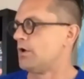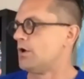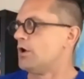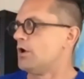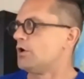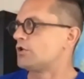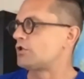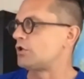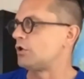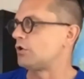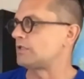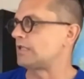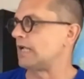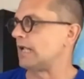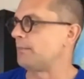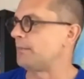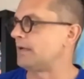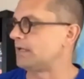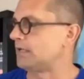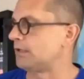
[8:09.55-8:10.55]
So tell
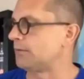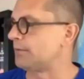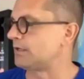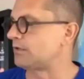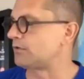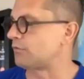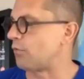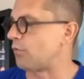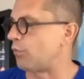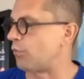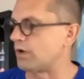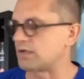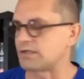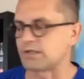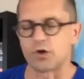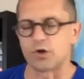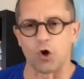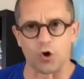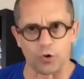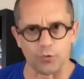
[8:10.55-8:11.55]
me a little bit, was it
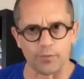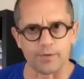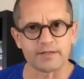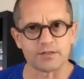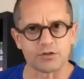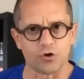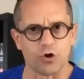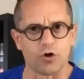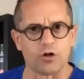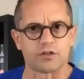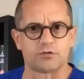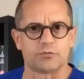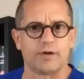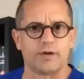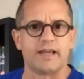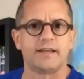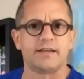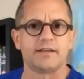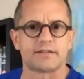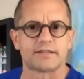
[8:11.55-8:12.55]
always called
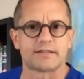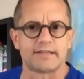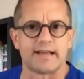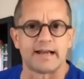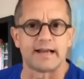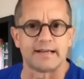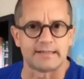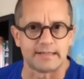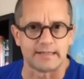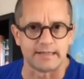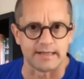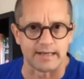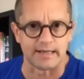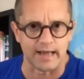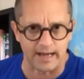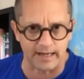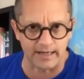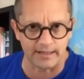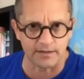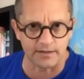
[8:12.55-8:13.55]
Radius
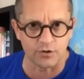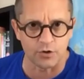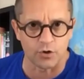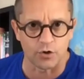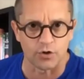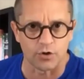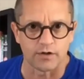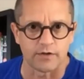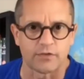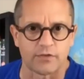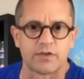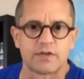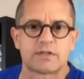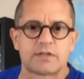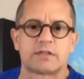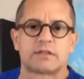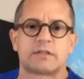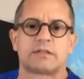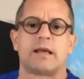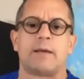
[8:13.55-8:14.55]
99, or is this
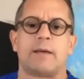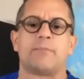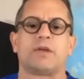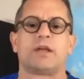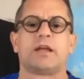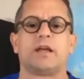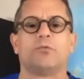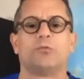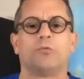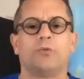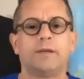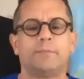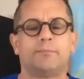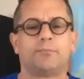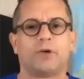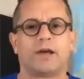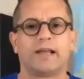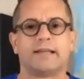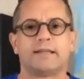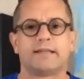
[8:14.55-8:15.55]
something, a
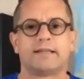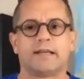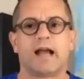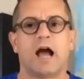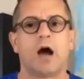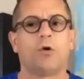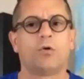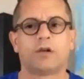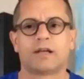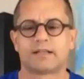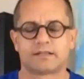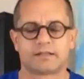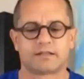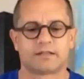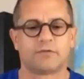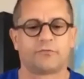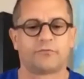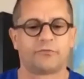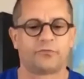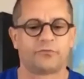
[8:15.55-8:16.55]
rebranding? How does the
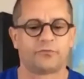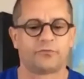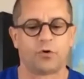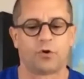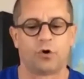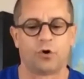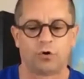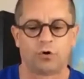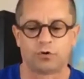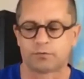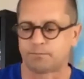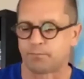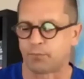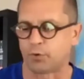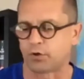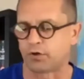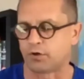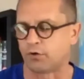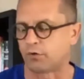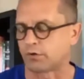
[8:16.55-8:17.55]
old
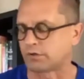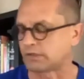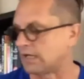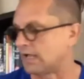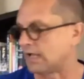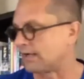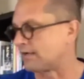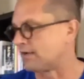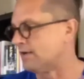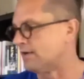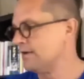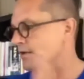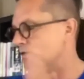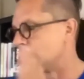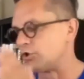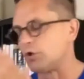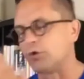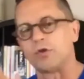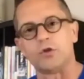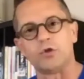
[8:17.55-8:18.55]
bottle looks like
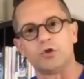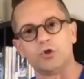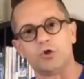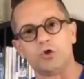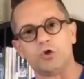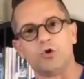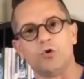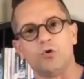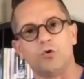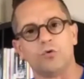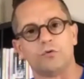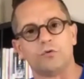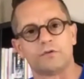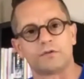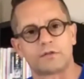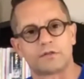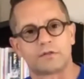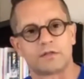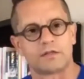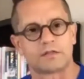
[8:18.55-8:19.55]
to the new
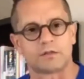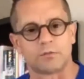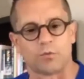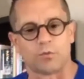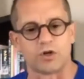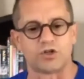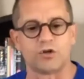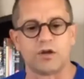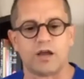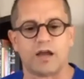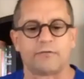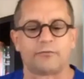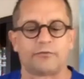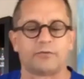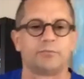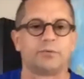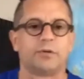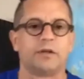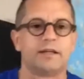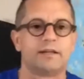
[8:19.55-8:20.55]
system, what you have in
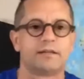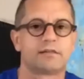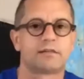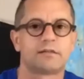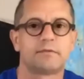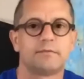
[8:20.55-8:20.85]
place?